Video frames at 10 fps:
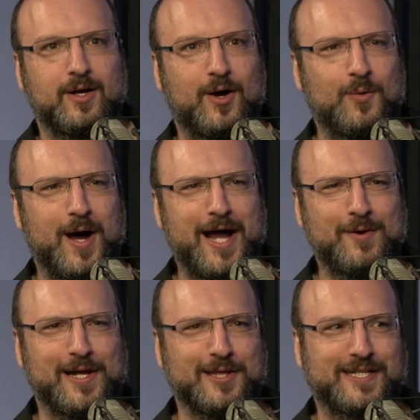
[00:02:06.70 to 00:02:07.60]
Oh, why
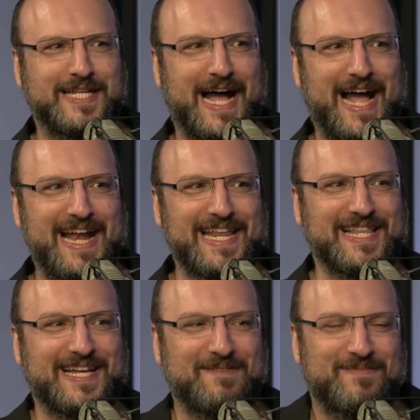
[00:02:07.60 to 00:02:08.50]
do I look tiny?
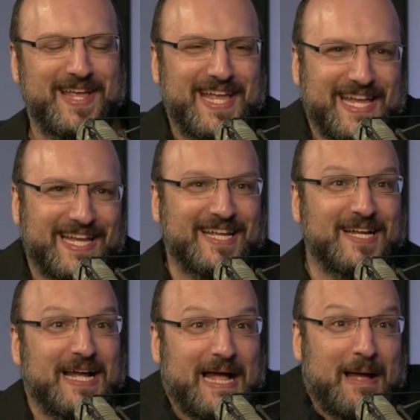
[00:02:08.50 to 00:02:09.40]
Look at me.
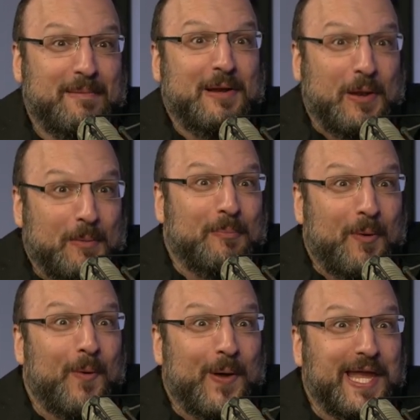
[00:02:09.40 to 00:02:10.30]
I'm a little
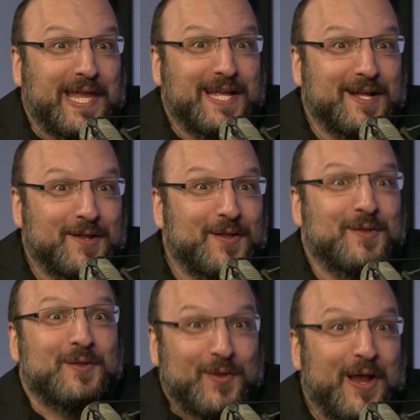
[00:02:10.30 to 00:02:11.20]
boy.
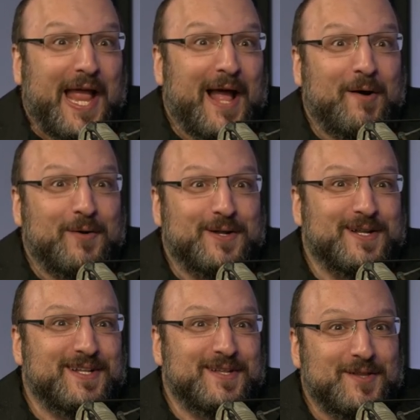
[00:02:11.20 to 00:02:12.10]
look out.
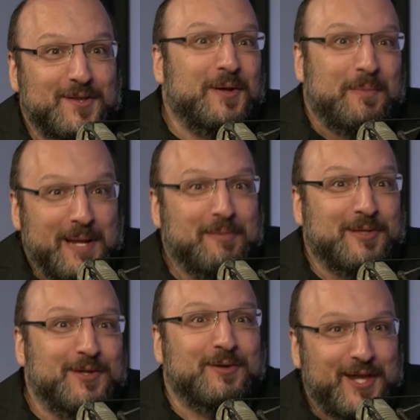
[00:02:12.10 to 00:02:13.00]
Look at me. I'm a
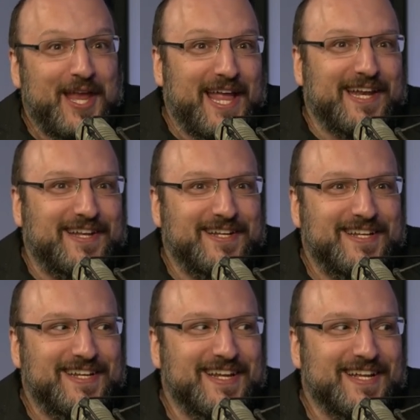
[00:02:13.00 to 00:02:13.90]
little kid.
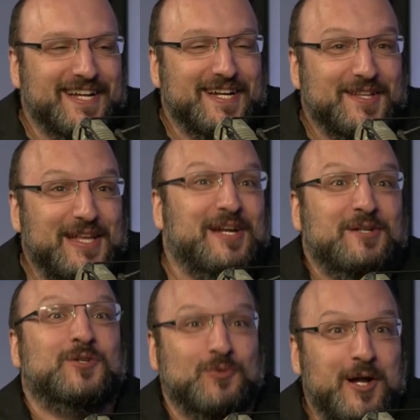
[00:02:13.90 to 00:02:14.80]
They
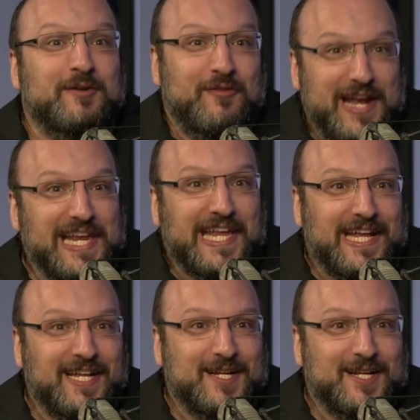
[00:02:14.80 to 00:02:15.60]
done shrunk Vinny.